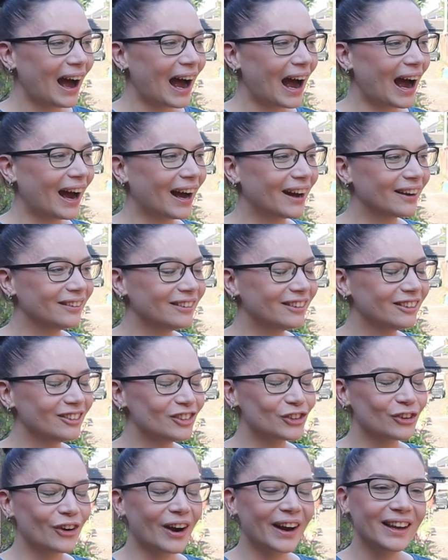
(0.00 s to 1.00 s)
And
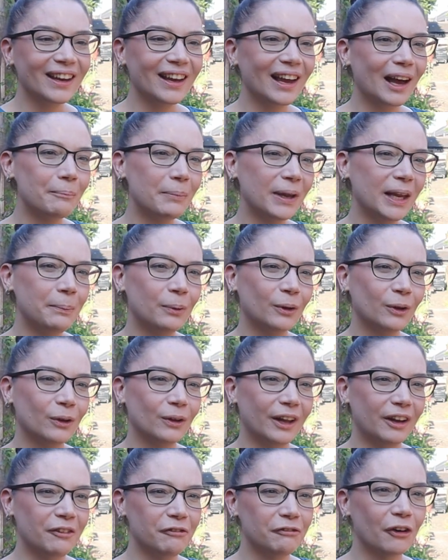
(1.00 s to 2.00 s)
try and get
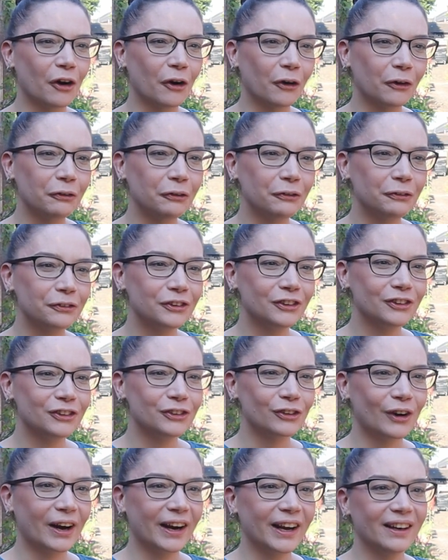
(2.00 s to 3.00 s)
people involved.
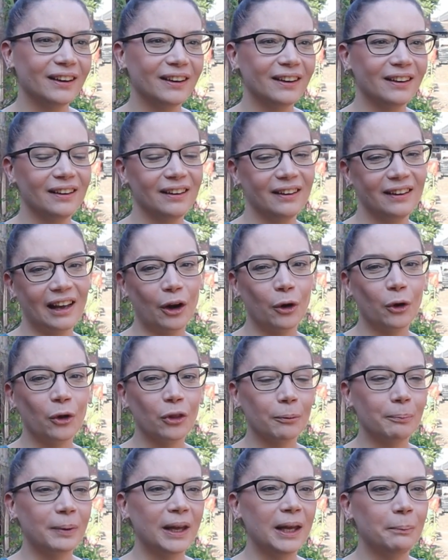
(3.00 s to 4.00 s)
Try and get
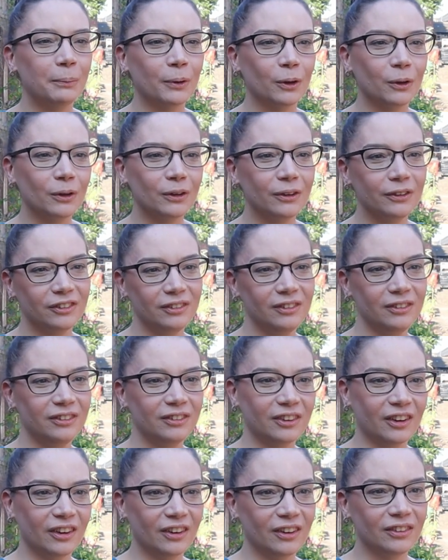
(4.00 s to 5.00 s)
other people
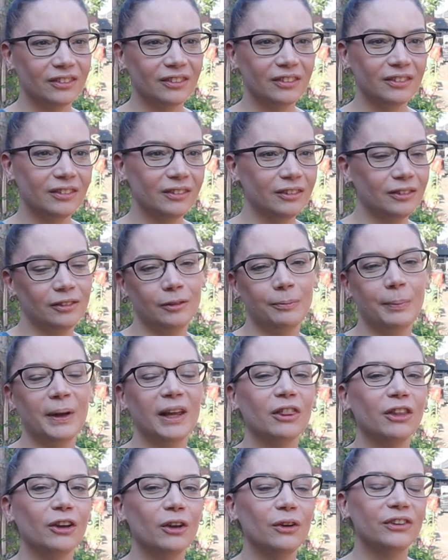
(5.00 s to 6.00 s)
to
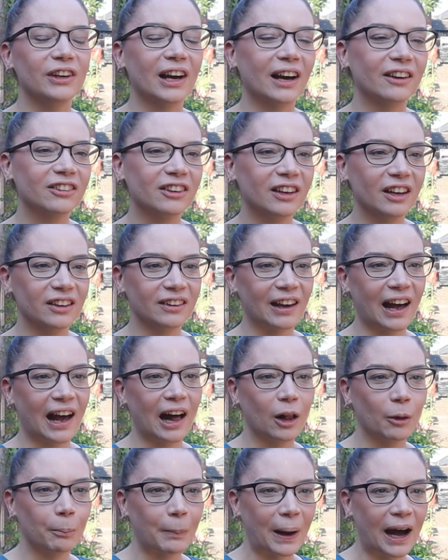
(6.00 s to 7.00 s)
be enthusiastic, to
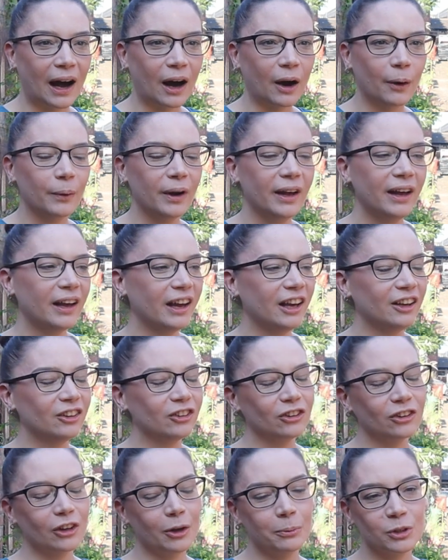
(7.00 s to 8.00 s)
help out.
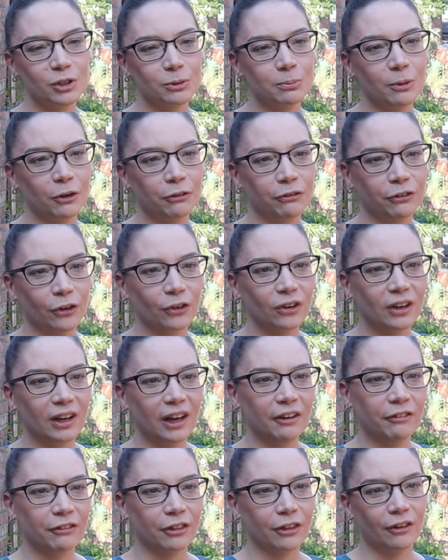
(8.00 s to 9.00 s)
It's so much more
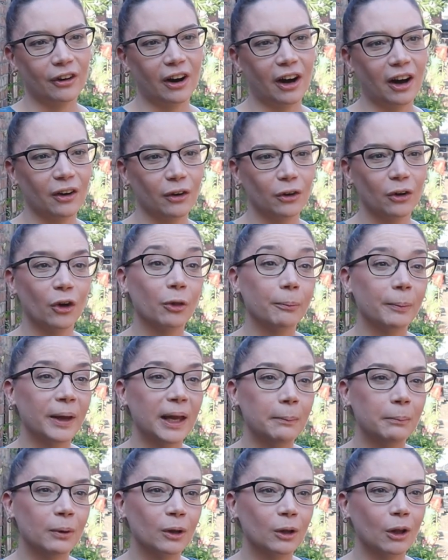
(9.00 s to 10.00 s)
fun if there are other
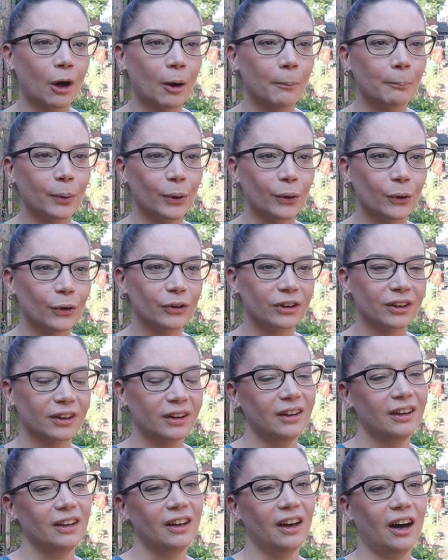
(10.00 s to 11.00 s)
people on board.
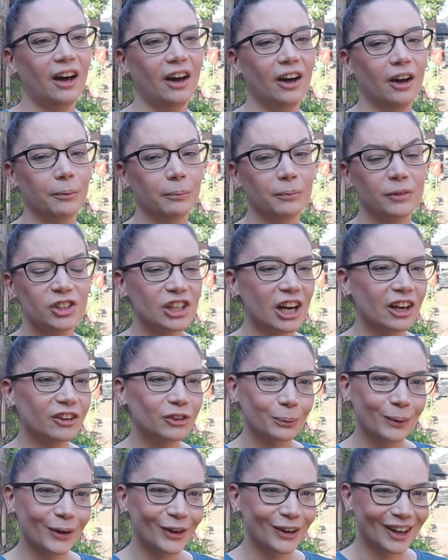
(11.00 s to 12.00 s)

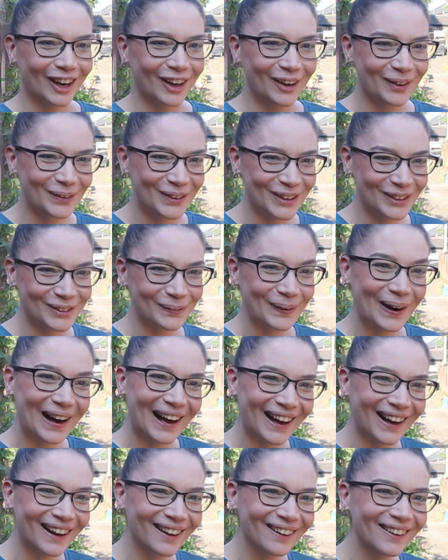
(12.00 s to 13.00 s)
Shares the workload as
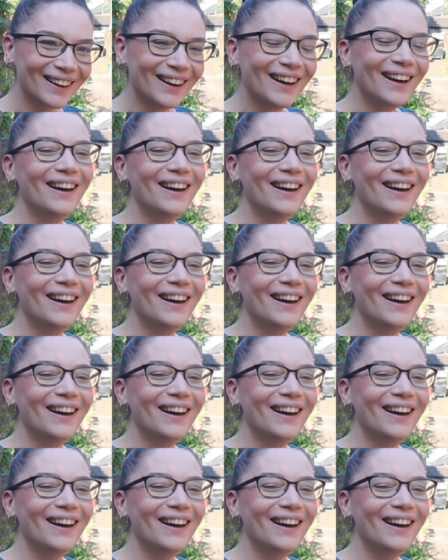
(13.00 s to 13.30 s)
well.